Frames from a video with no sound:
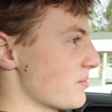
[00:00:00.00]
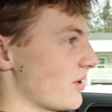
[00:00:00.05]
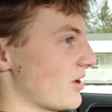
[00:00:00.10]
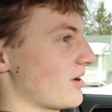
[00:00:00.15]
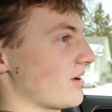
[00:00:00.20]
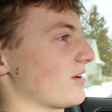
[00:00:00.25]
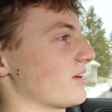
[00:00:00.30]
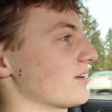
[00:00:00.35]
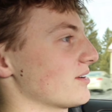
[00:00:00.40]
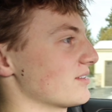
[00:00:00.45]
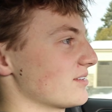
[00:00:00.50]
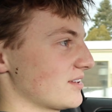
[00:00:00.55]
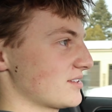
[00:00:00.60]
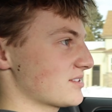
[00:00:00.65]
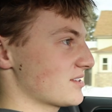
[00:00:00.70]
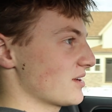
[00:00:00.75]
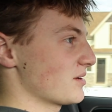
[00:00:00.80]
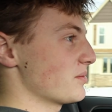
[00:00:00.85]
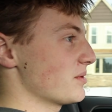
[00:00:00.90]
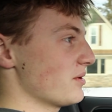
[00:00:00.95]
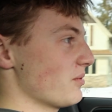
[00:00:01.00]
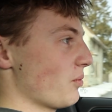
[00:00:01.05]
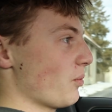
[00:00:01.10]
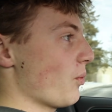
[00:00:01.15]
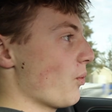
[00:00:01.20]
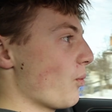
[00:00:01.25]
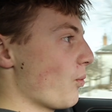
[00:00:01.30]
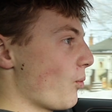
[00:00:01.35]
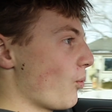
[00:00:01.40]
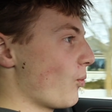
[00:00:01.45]
bar. It's gonna be
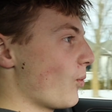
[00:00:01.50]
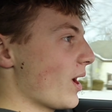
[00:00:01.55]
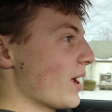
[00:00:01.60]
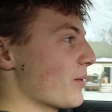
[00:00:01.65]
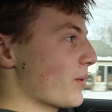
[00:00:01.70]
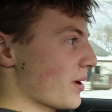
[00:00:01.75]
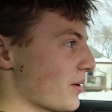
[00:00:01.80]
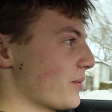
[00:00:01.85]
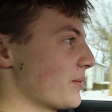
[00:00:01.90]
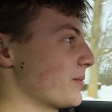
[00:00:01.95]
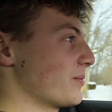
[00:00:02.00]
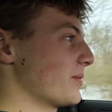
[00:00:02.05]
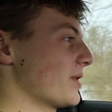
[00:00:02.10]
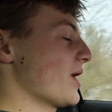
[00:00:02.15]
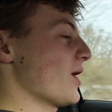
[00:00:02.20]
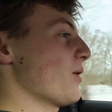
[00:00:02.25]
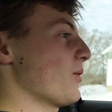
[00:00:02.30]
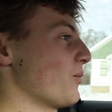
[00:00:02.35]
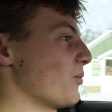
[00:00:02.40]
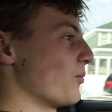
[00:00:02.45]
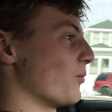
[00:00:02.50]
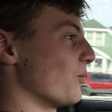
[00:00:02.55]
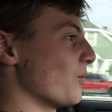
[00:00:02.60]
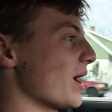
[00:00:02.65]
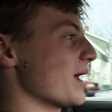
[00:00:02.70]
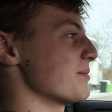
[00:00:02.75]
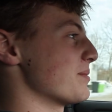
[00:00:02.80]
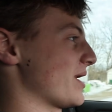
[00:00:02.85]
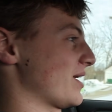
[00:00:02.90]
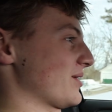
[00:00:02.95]
way, way,
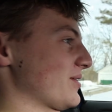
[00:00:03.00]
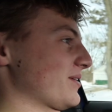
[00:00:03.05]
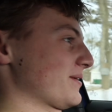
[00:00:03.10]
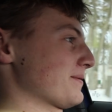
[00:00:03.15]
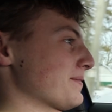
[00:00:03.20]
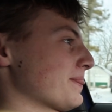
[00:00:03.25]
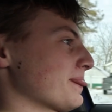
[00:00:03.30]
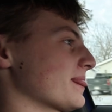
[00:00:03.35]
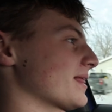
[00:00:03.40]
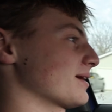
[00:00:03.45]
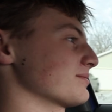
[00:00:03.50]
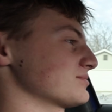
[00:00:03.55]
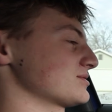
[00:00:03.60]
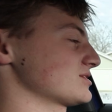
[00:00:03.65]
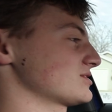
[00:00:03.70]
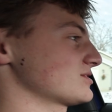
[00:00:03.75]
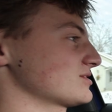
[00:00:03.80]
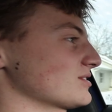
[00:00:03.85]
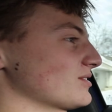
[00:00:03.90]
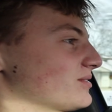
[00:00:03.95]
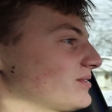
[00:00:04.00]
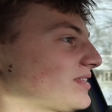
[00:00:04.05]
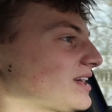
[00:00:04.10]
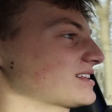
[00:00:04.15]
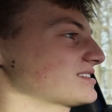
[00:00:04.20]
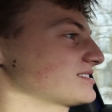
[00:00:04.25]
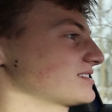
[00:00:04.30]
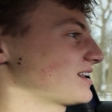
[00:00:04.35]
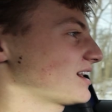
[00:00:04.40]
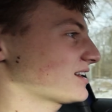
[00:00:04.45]
way better.
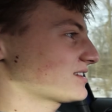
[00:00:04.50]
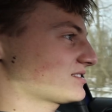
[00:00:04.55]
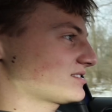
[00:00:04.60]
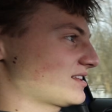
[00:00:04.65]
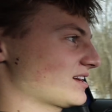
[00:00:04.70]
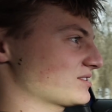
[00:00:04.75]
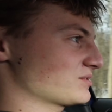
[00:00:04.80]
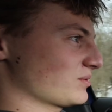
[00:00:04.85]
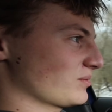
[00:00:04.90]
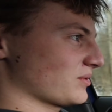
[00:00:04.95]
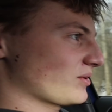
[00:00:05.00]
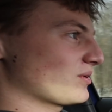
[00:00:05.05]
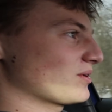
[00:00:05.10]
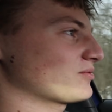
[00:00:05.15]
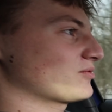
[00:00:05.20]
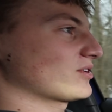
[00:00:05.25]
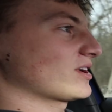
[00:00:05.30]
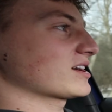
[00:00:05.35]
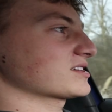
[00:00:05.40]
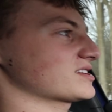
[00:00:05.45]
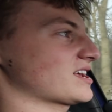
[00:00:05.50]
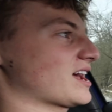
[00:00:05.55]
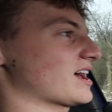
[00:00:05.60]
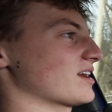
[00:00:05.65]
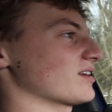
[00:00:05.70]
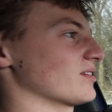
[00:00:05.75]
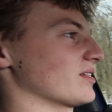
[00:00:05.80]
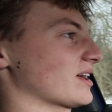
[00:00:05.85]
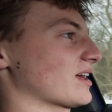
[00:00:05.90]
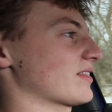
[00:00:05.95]
That's what we're going for next,
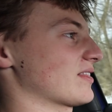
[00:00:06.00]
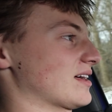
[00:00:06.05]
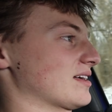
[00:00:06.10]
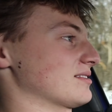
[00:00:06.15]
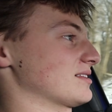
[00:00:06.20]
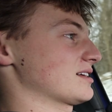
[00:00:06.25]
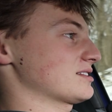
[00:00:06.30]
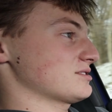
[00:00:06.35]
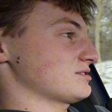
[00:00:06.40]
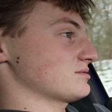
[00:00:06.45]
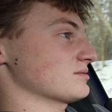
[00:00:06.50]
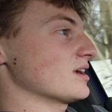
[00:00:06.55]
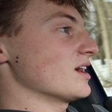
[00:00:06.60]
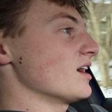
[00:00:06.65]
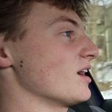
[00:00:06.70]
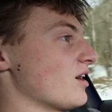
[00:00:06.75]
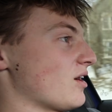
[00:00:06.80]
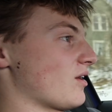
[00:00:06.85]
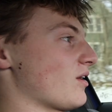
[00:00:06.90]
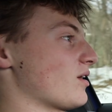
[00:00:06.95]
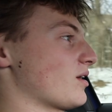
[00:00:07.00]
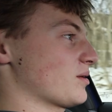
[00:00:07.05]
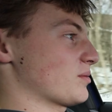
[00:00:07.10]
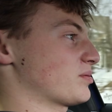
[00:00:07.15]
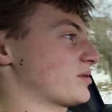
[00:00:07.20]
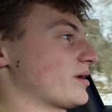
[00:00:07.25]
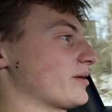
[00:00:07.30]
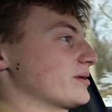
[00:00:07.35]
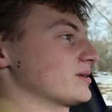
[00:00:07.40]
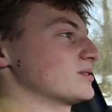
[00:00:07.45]
handling, and then that's all I'll
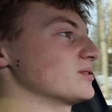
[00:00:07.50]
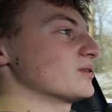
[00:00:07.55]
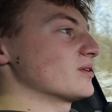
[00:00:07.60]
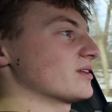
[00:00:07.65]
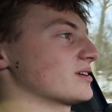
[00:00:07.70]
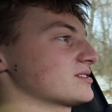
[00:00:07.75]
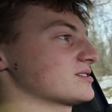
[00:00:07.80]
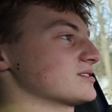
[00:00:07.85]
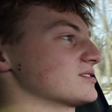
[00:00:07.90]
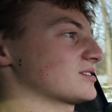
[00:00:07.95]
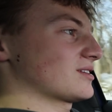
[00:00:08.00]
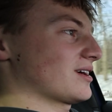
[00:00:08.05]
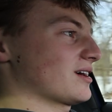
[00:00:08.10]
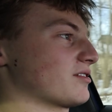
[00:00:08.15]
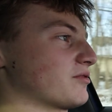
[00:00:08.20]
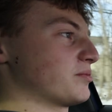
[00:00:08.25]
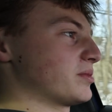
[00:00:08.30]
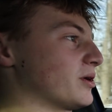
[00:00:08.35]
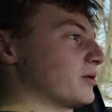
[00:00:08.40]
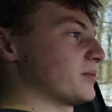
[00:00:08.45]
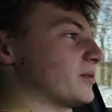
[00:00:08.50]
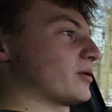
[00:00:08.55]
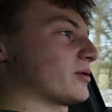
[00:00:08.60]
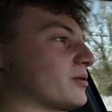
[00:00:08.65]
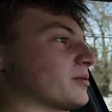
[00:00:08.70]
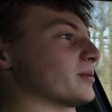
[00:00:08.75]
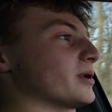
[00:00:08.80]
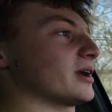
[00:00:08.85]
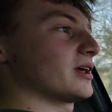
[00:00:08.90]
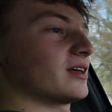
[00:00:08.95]
probably do to this until I have built
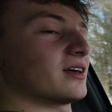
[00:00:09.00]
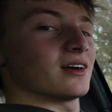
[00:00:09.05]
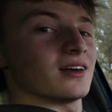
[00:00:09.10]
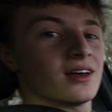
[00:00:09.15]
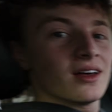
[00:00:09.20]
motor money.